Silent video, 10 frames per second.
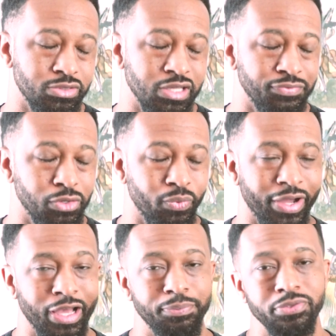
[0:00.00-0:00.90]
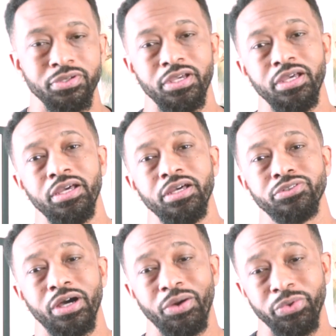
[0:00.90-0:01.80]
just never know what happens.
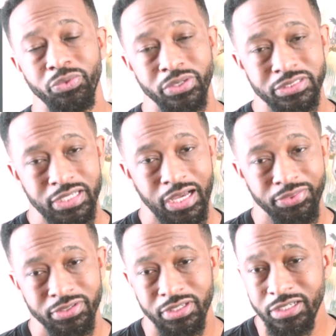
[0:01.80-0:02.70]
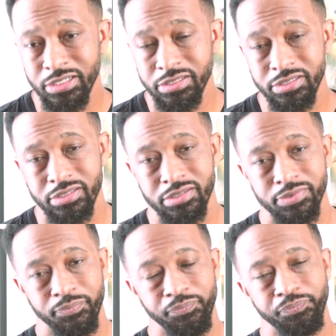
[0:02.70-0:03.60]
So I really want to see how this ends.
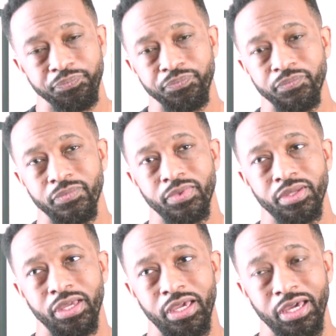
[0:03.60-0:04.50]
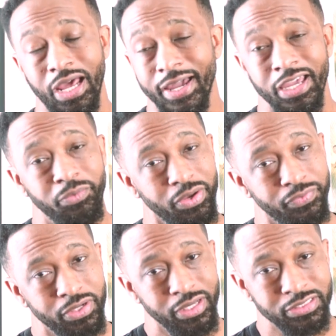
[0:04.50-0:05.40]
And I can't wait
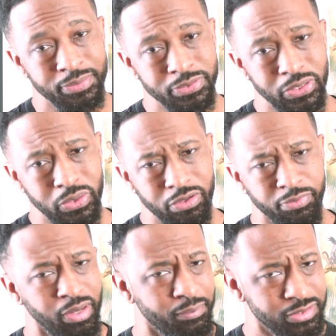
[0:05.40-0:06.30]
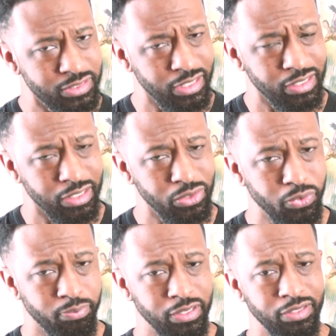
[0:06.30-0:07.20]
for the next episode. If I'm not mistaken, I
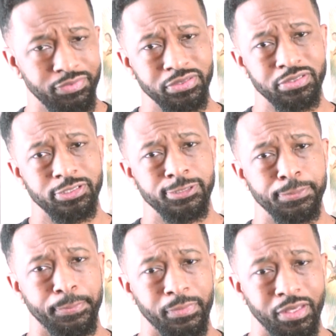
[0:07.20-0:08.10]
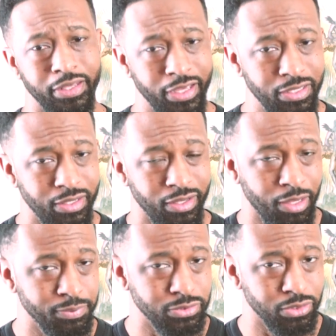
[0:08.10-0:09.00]
do believe this is an 8
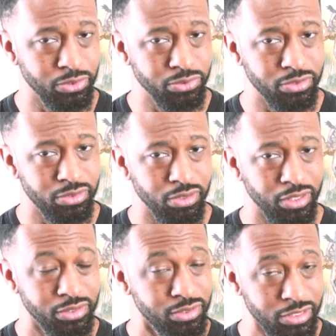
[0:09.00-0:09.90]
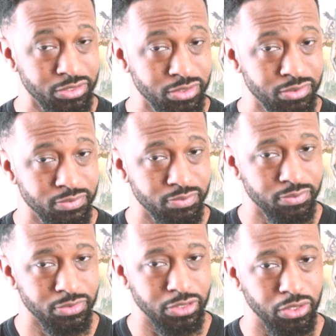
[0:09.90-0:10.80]
episodes season.
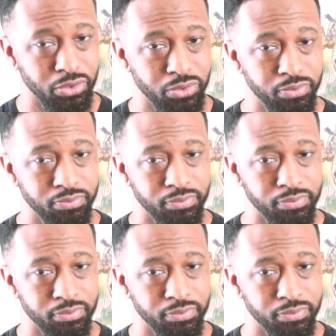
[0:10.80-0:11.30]
So